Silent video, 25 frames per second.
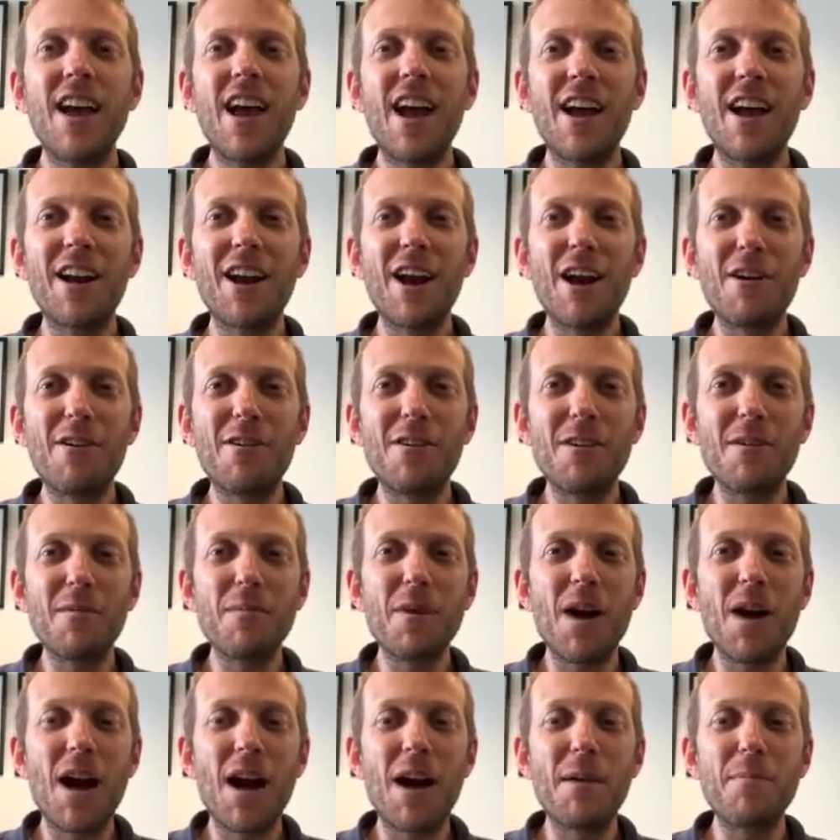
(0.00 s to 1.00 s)
our
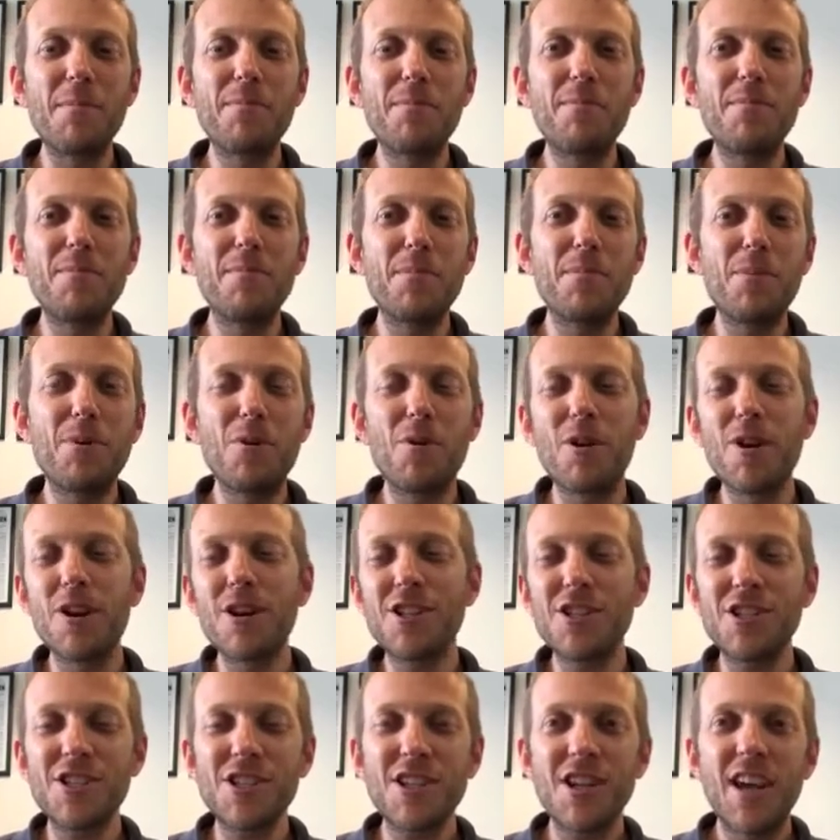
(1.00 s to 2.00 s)

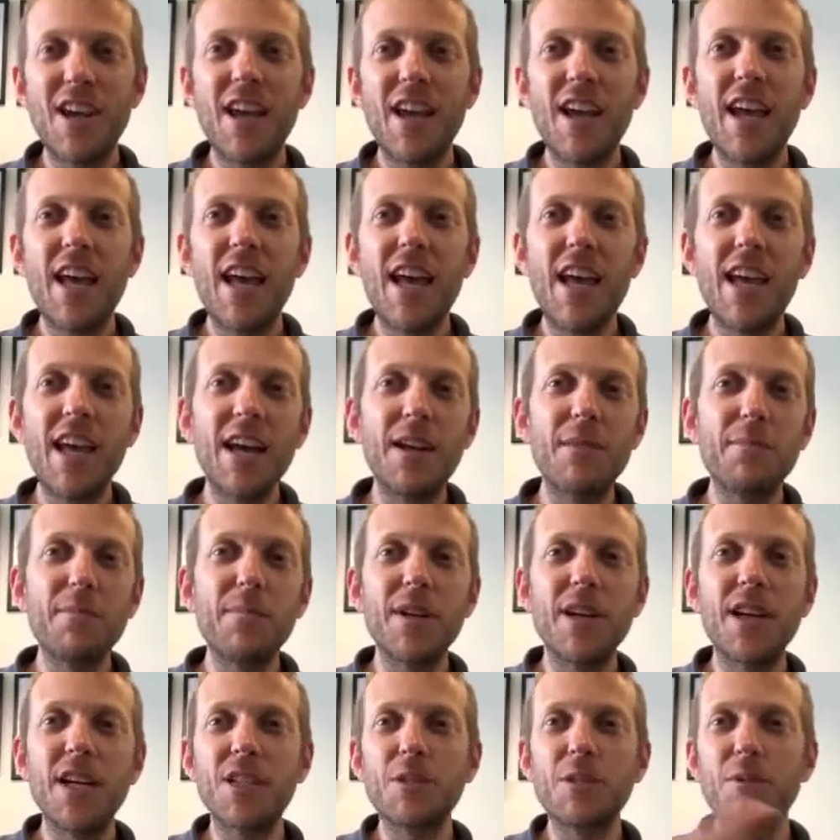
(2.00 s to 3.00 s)
porch, and
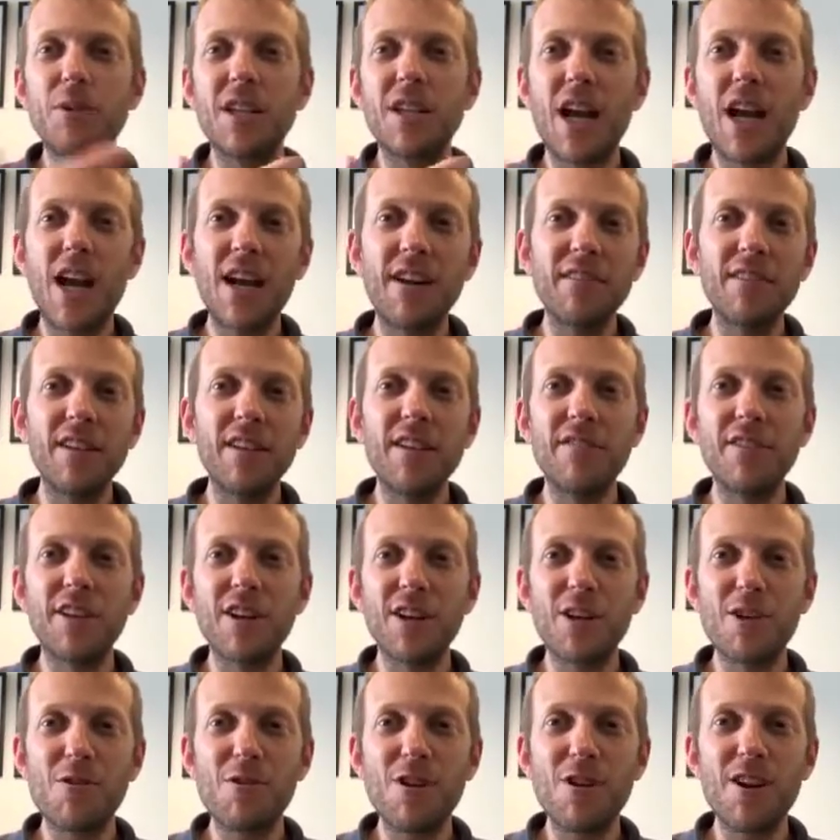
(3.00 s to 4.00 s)
because we kind of live in a
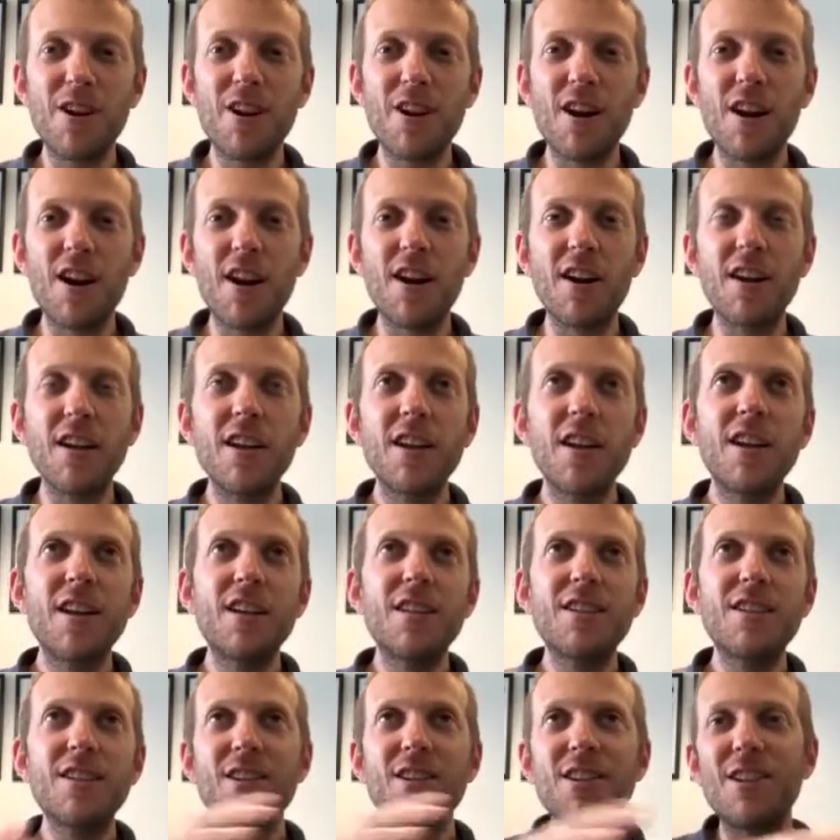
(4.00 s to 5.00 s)
courtyard,
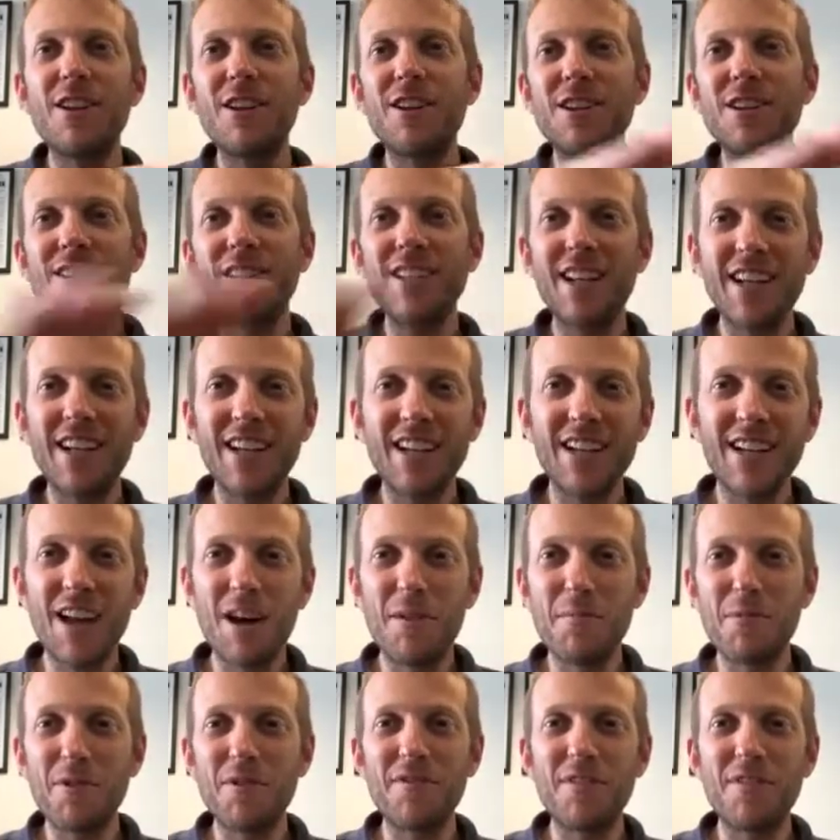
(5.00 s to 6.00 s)
so there's like a
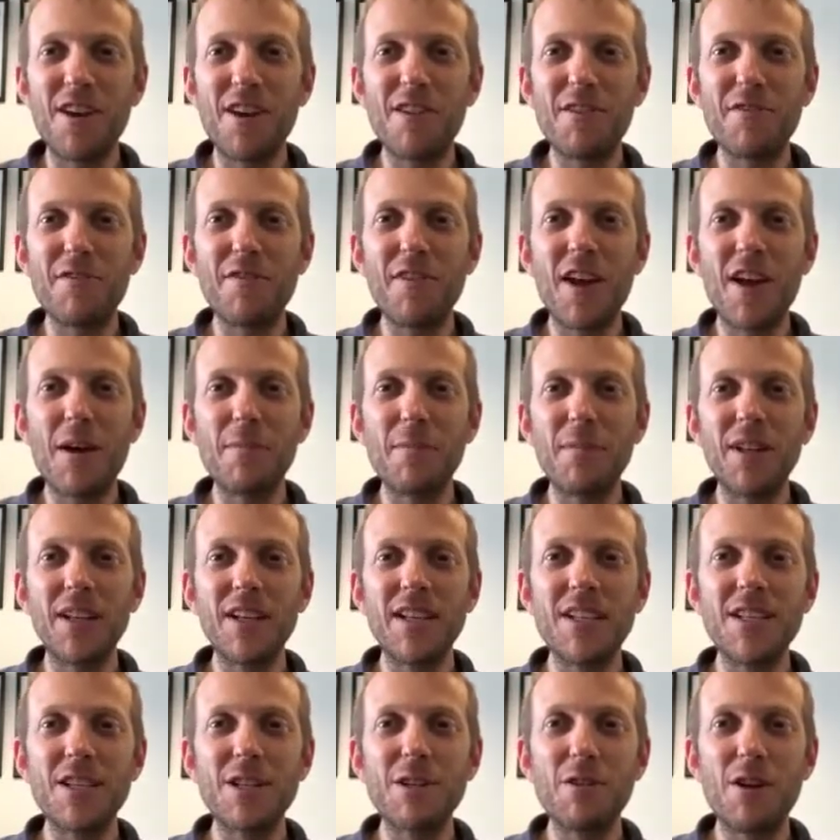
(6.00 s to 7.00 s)
number of other
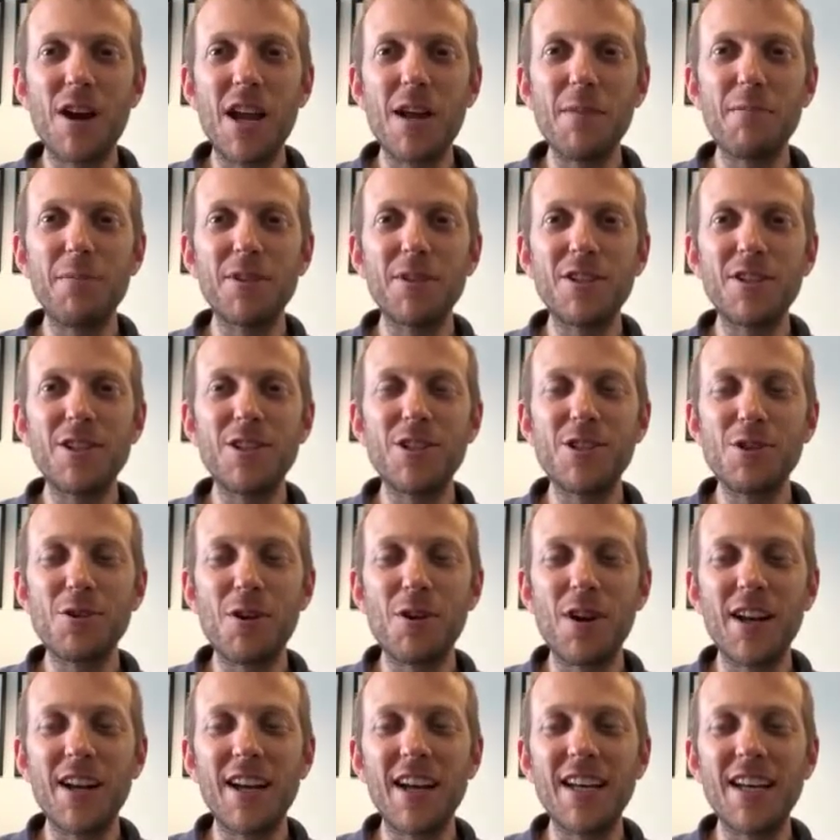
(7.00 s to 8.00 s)
families who are able to
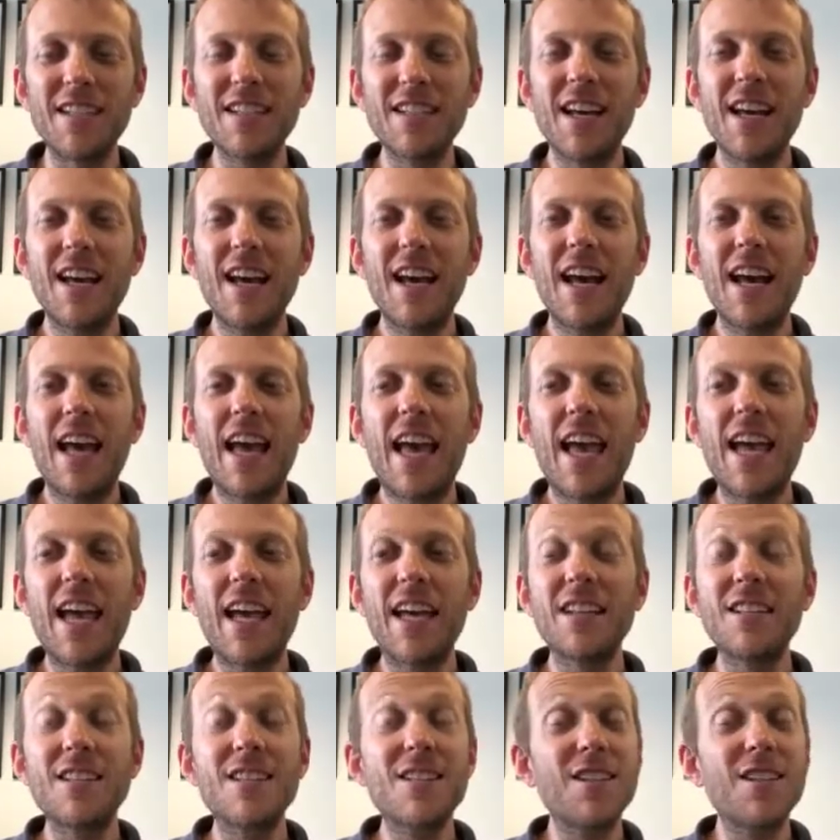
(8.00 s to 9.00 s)
join us.
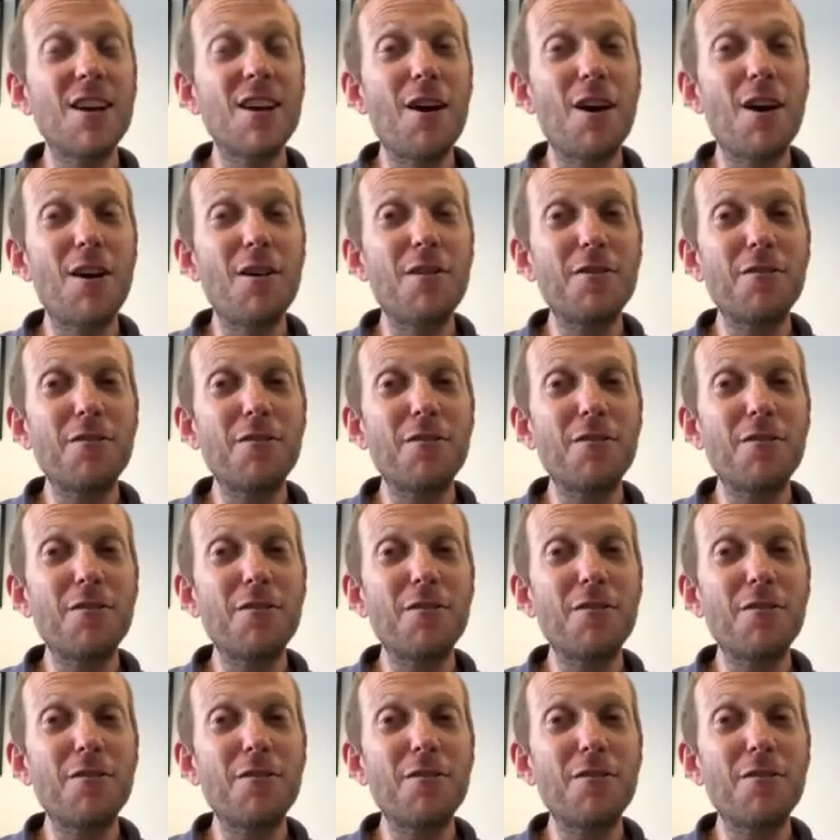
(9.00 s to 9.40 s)
And so